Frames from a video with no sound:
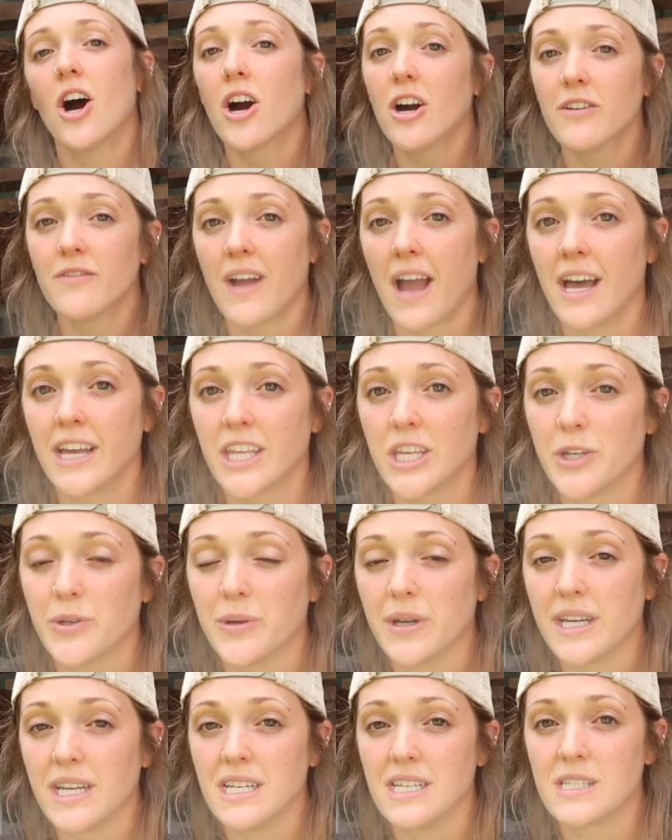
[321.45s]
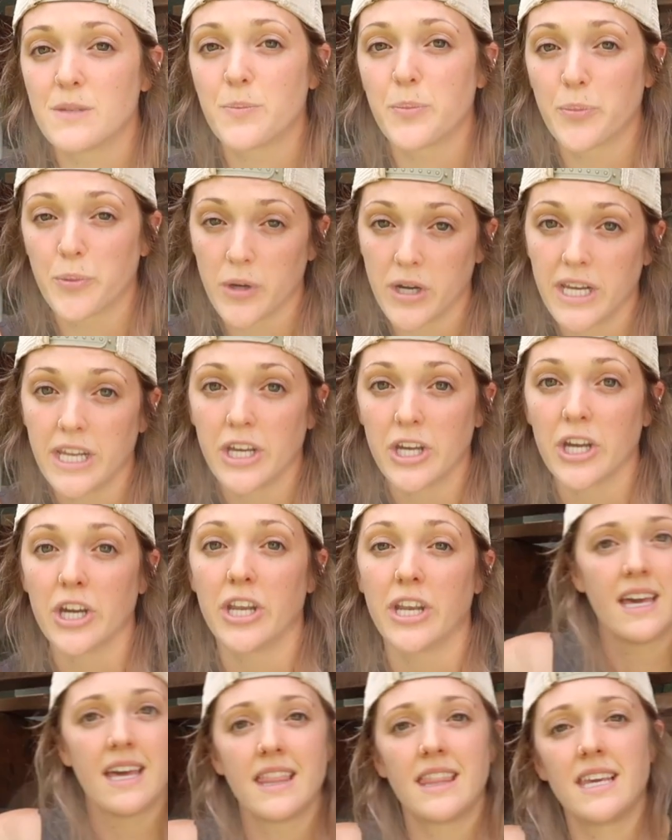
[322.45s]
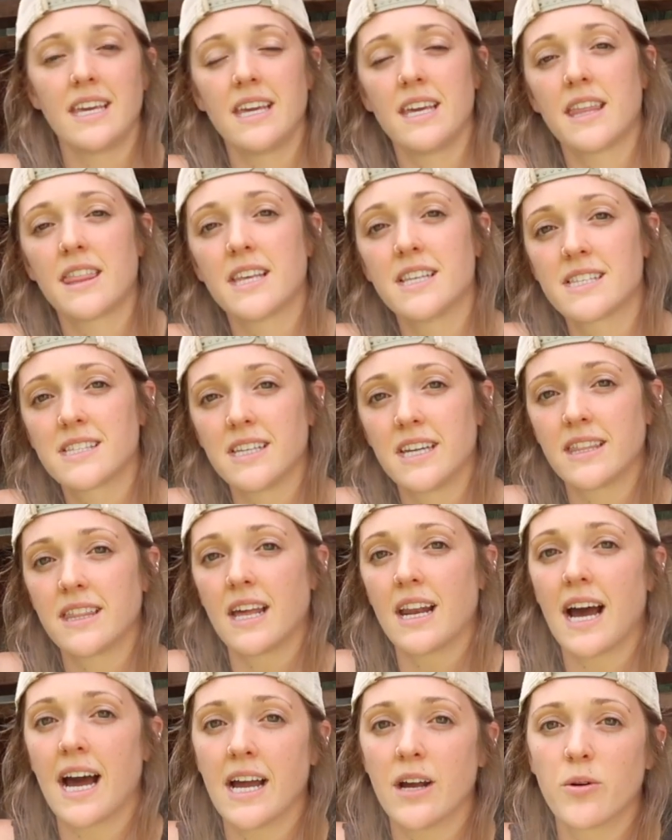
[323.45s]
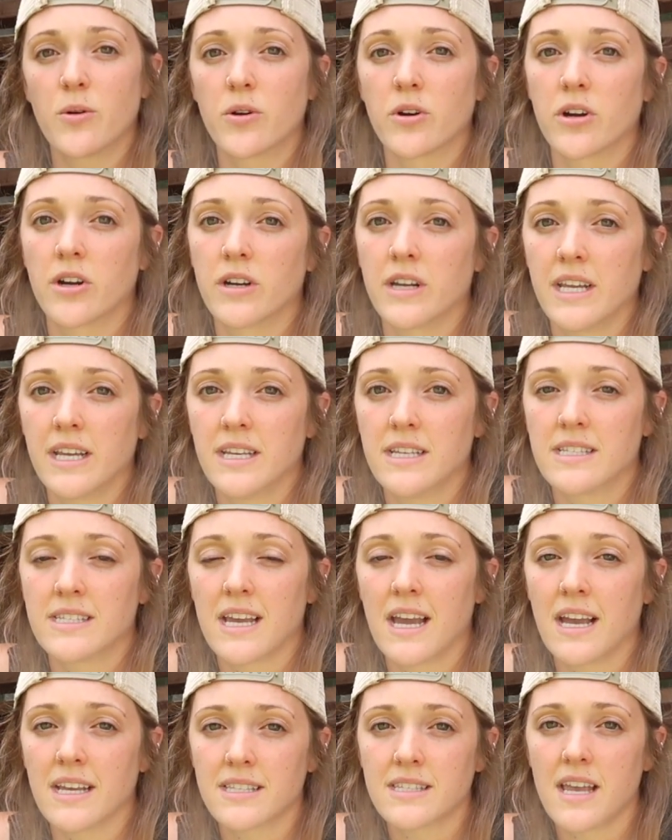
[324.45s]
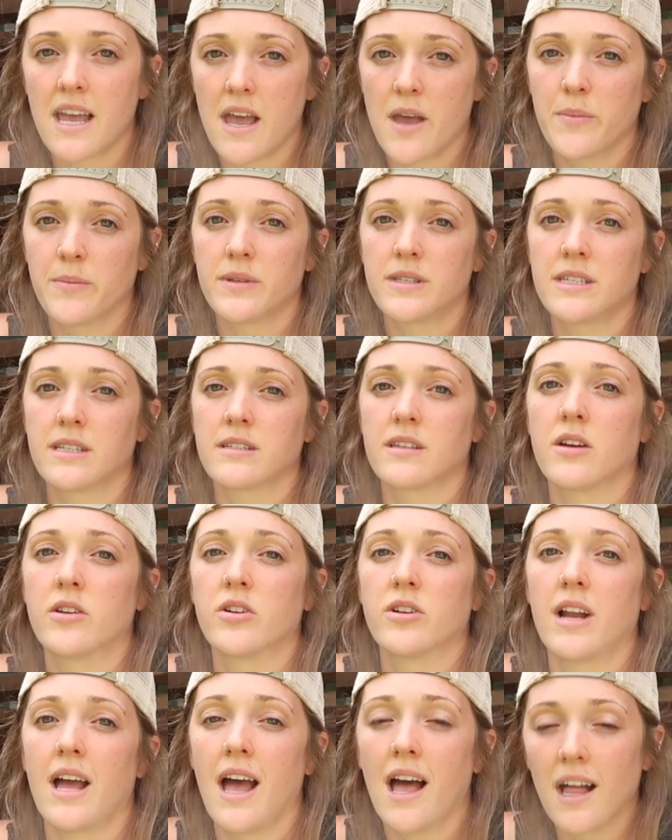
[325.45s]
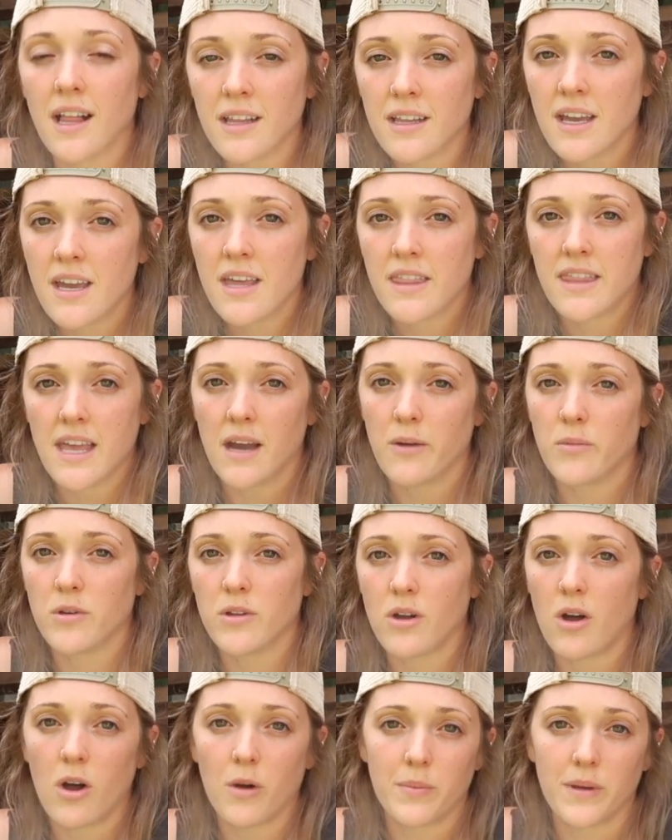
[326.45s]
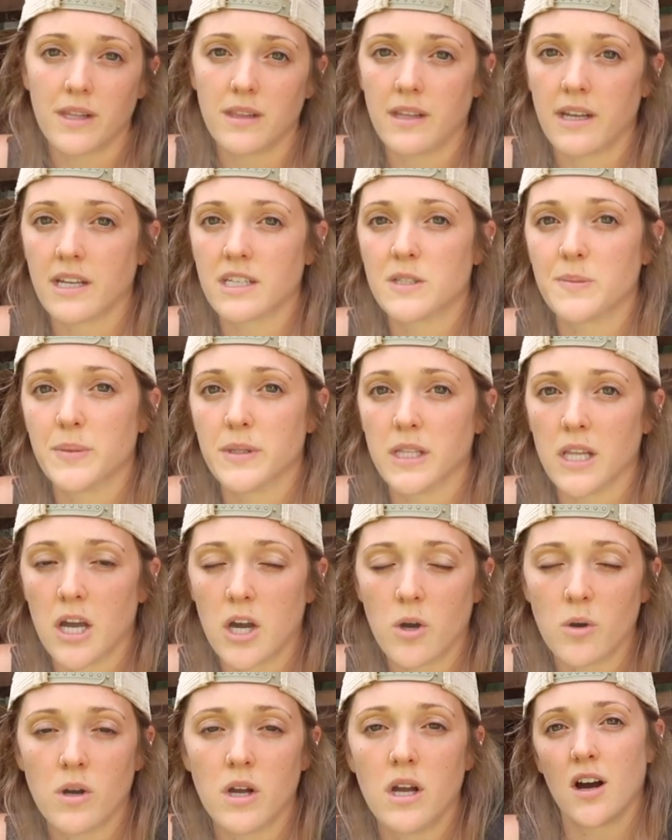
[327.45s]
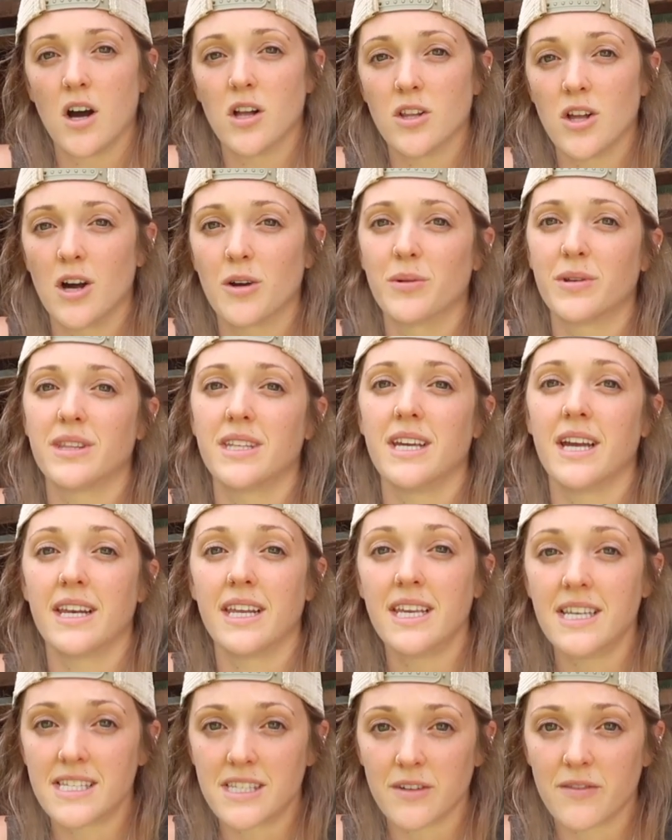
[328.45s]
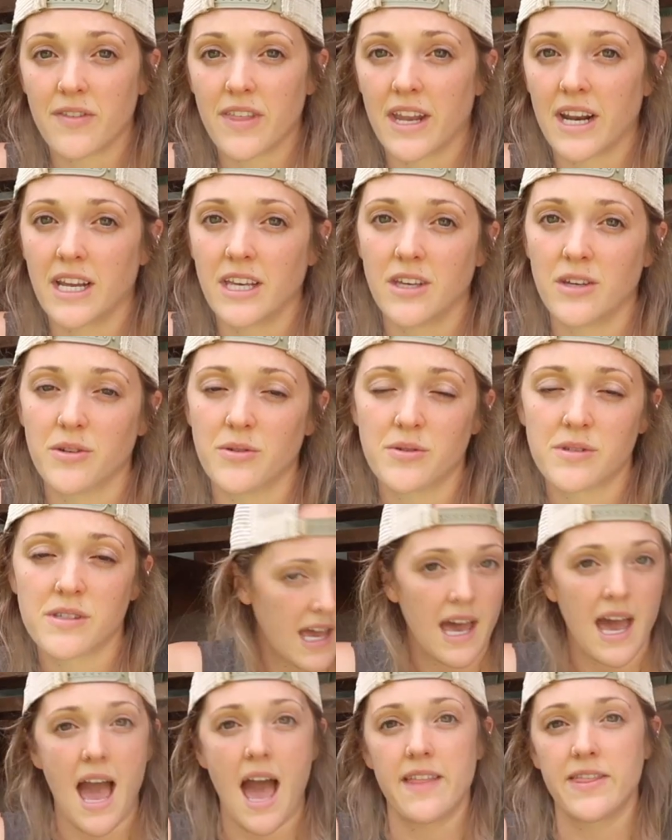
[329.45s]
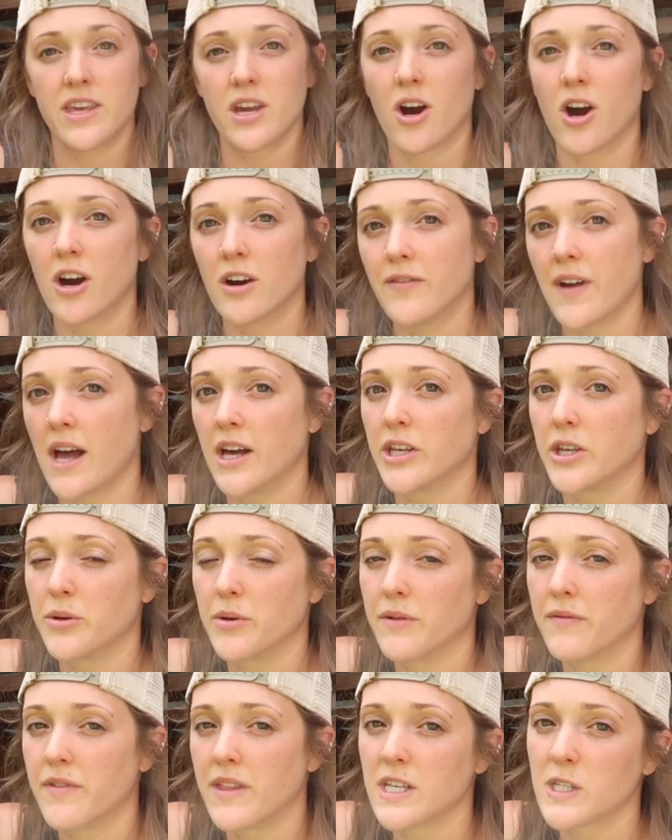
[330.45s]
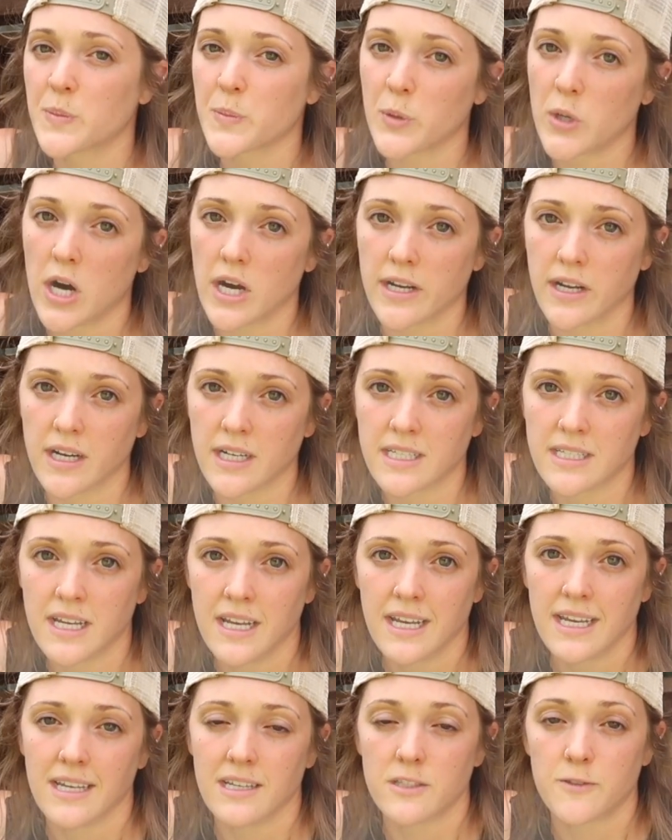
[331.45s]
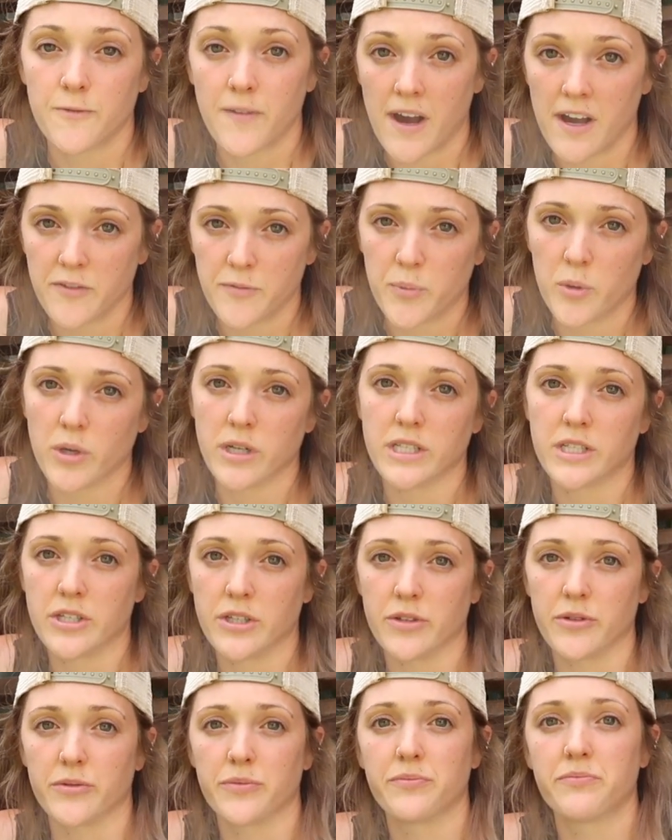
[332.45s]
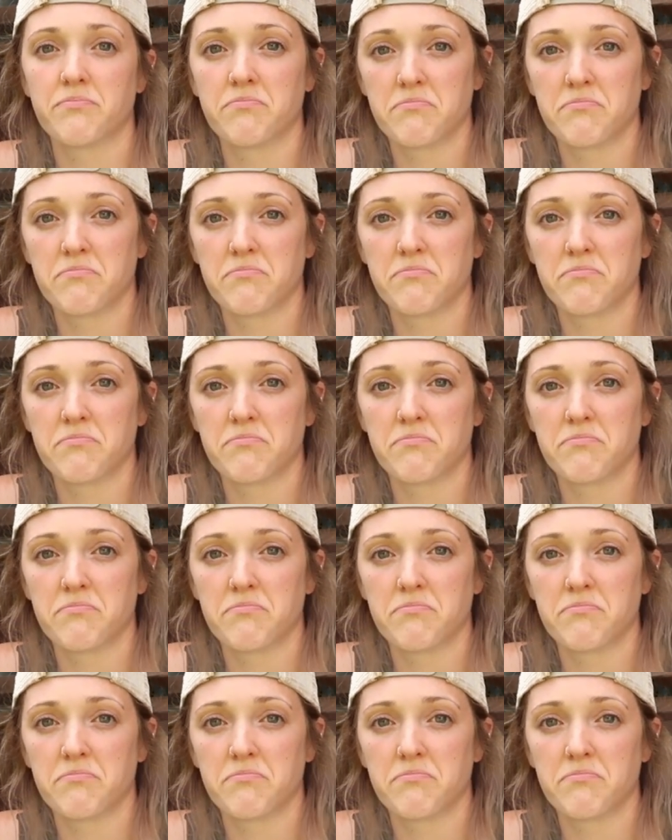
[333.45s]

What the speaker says: R value is pretty good. The Thinsulate that I ordered is SM600L. That will all be linked below, along with the adhesive that I use. And the R value of this product is 5.2.